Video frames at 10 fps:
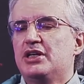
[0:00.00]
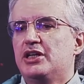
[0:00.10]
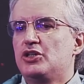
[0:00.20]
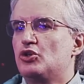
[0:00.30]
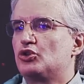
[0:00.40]

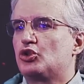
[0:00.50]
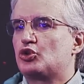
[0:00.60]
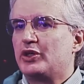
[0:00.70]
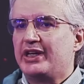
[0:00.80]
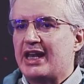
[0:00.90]
in order
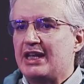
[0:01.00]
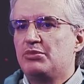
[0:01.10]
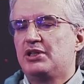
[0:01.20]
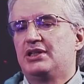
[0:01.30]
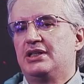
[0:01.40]
to
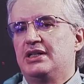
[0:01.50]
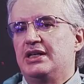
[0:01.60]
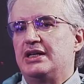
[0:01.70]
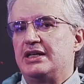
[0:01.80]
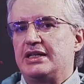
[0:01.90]
enable
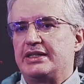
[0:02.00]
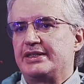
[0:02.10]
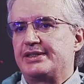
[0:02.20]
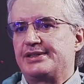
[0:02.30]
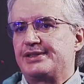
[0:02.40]

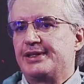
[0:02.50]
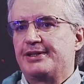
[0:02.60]
this